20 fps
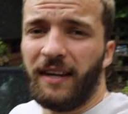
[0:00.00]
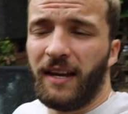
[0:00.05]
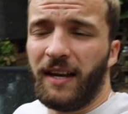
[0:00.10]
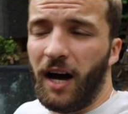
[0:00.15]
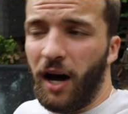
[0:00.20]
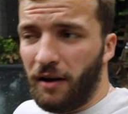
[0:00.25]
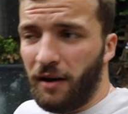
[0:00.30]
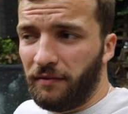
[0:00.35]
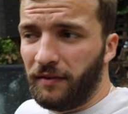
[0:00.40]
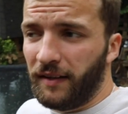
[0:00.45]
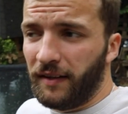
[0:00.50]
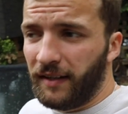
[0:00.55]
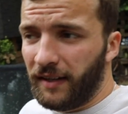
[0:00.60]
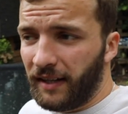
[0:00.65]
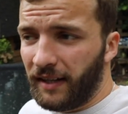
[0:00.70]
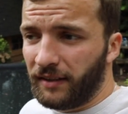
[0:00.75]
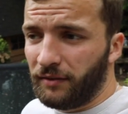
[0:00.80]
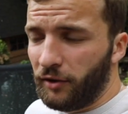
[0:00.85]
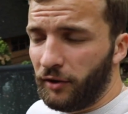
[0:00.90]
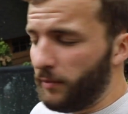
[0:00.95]
hopefully in the
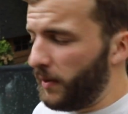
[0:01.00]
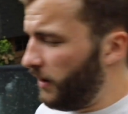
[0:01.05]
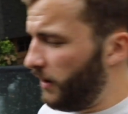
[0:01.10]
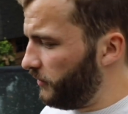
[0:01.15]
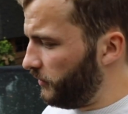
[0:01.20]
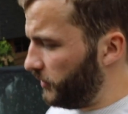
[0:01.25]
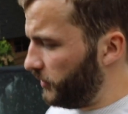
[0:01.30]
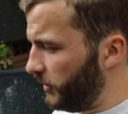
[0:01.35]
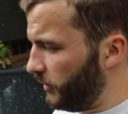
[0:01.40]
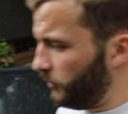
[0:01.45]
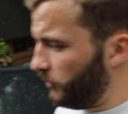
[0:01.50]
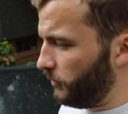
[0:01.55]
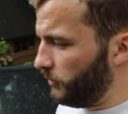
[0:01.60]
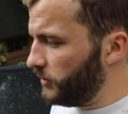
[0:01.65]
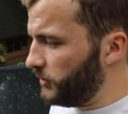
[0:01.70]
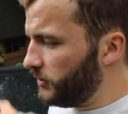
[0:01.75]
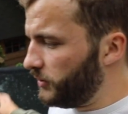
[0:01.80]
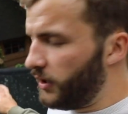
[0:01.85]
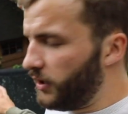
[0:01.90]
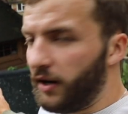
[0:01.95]
next few months it will
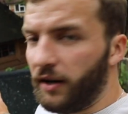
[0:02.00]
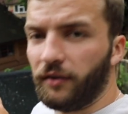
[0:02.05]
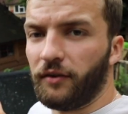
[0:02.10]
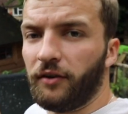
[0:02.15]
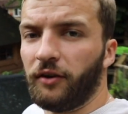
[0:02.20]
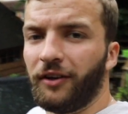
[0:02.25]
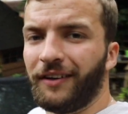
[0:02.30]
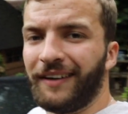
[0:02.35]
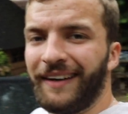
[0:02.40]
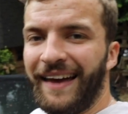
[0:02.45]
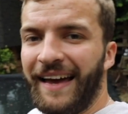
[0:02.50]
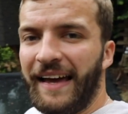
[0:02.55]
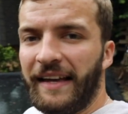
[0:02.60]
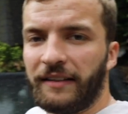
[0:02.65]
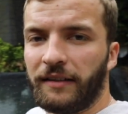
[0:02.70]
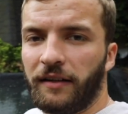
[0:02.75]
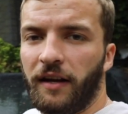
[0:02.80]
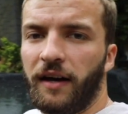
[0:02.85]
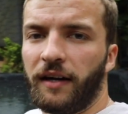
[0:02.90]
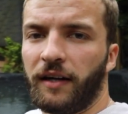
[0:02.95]
start to look
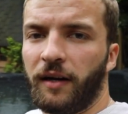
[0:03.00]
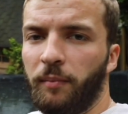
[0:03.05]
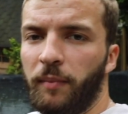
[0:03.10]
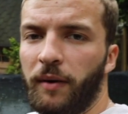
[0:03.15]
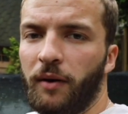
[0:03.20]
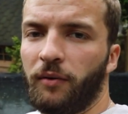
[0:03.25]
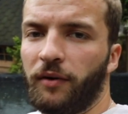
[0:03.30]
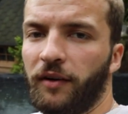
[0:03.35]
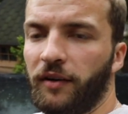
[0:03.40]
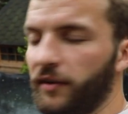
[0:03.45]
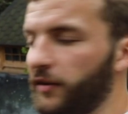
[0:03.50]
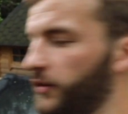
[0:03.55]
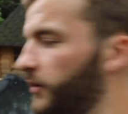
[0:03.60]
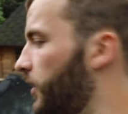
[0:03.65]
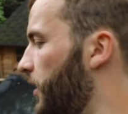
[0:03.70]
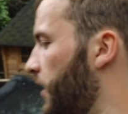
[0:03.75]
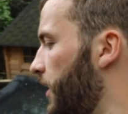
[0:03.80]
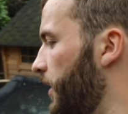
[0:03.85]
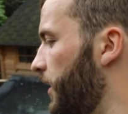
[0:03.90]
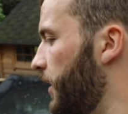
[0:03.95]
less like a building
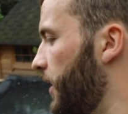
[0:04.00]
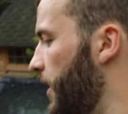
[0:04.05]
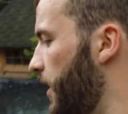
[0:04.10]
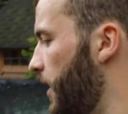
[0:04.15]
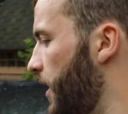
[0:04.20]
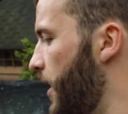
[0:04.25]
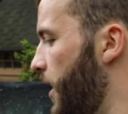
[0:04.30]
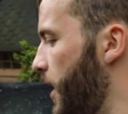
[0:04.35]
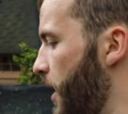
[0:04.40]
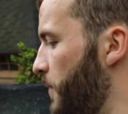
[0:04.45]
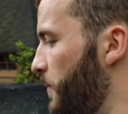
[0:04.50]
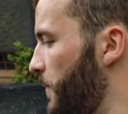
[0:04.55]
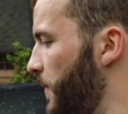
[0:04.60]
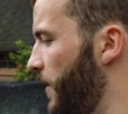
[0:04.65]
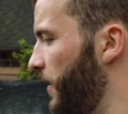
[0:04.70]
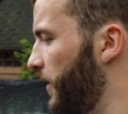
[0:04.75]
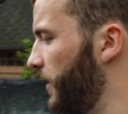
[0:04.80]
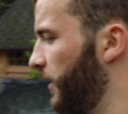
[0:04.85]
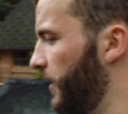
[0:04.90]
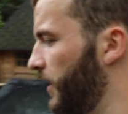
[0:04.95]
site, and
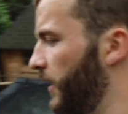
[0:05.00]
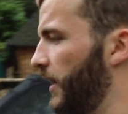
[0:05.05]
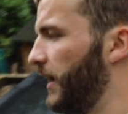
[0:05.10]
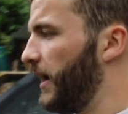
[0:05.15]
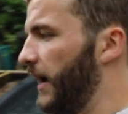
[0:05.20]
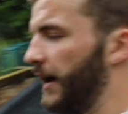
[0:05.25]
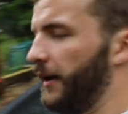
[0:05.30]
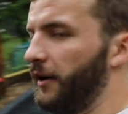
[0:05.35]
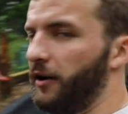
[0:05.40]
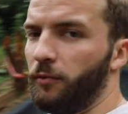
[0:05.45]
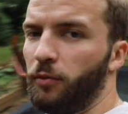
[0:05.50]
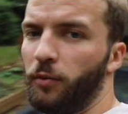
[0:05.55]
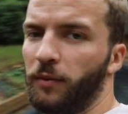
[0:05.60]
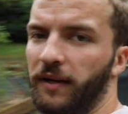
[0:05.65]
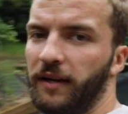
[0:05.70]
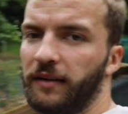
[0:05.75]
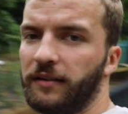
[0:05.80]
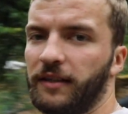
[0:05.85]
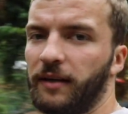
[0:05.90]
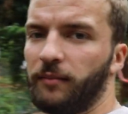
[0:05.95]
I'll probably
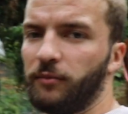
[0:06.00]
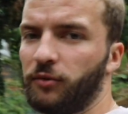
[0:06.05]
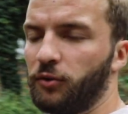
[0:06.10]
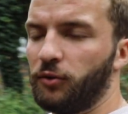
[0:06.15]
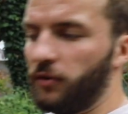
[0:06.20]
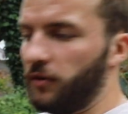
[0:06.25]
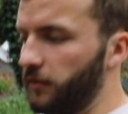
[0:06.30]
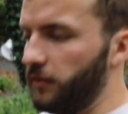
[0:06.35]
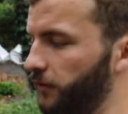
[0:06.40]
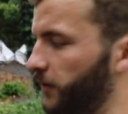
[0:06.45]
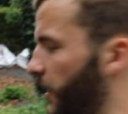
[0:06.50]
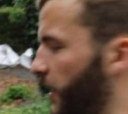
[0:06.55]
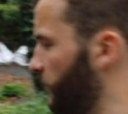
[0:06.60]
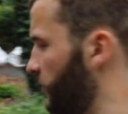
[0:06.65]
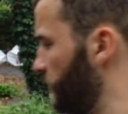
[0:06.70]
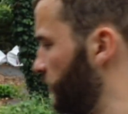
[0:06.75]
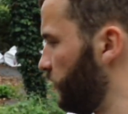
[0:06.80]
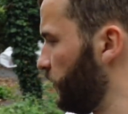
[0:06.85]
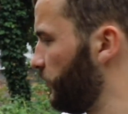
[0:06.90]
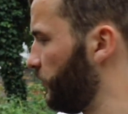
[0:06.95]
get some sort of
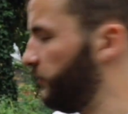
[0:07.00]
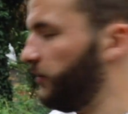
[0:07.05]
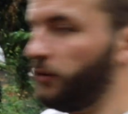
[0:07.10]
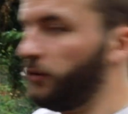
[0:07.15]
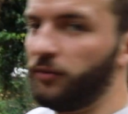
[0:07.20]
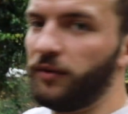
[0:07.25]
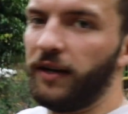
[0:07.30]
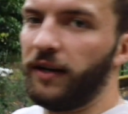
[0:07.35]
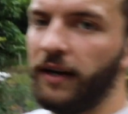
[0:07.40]
coverage for the filter